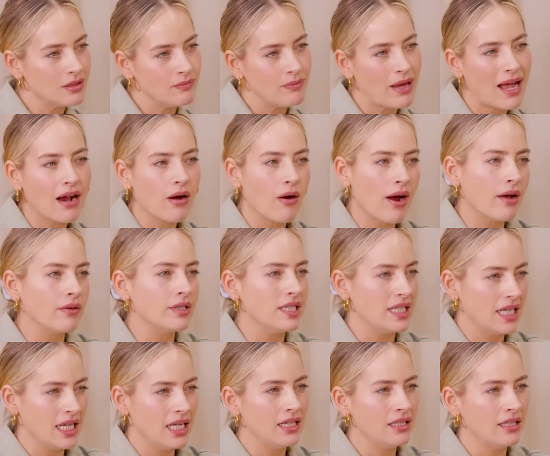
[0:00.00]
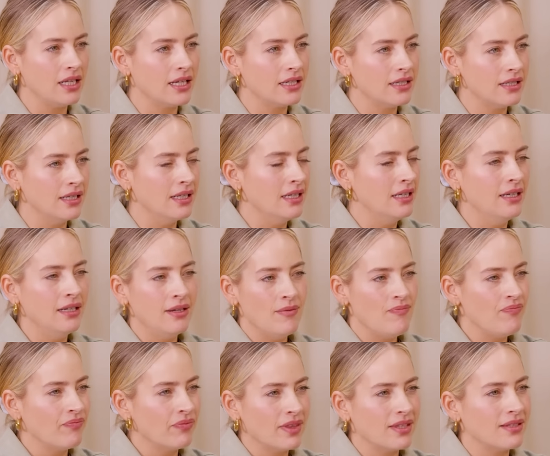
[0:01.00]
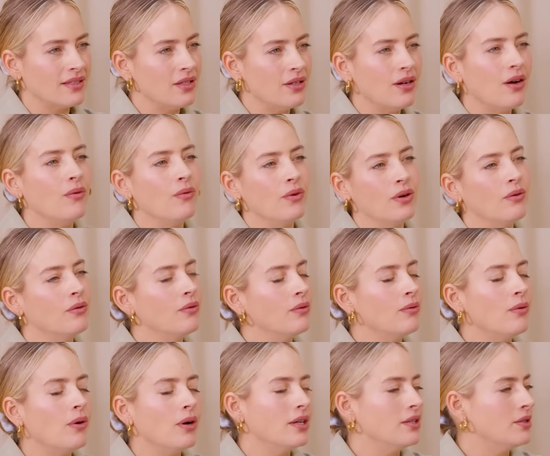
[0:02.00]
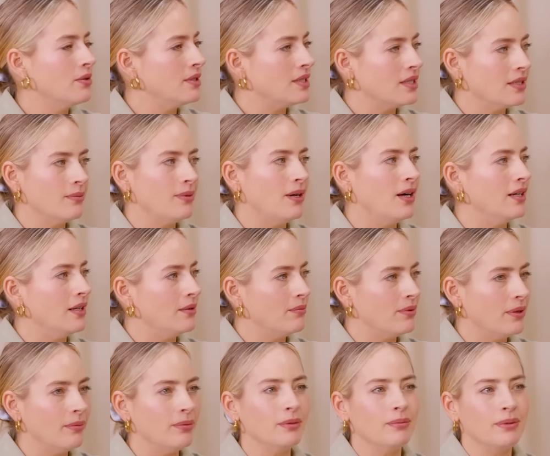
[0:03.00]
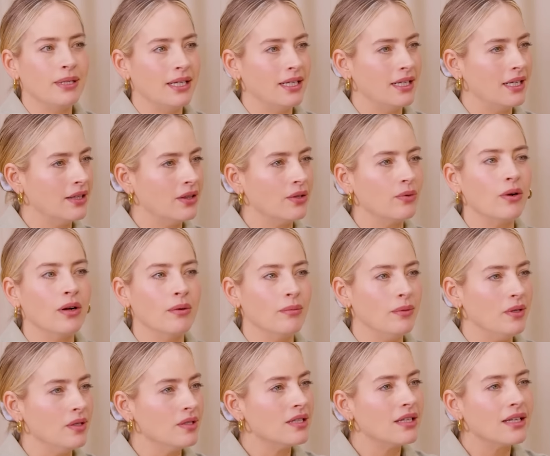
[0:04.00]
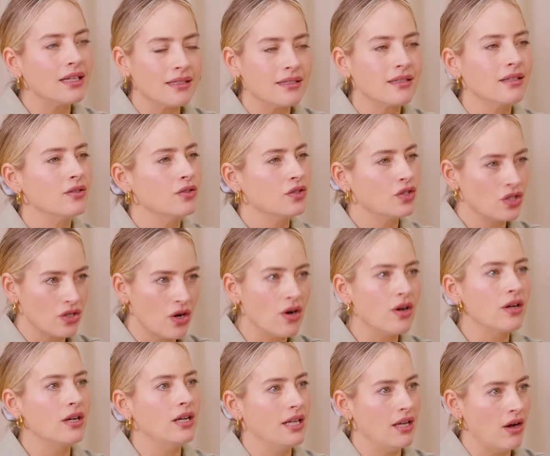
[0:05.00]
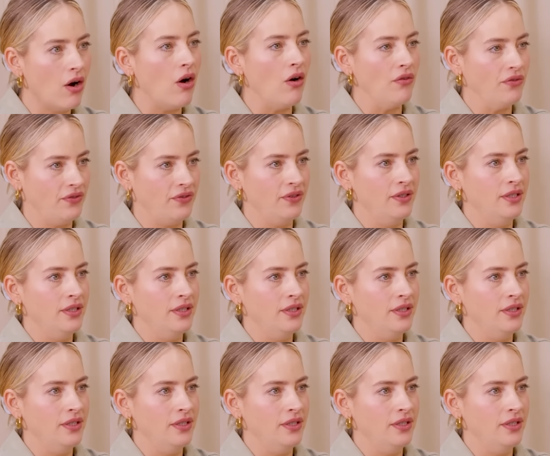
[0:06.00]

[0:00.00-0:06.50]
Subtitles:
backgroundy, like that you can't walk into a dinner party and people are playing like the wrong music. It's totally off.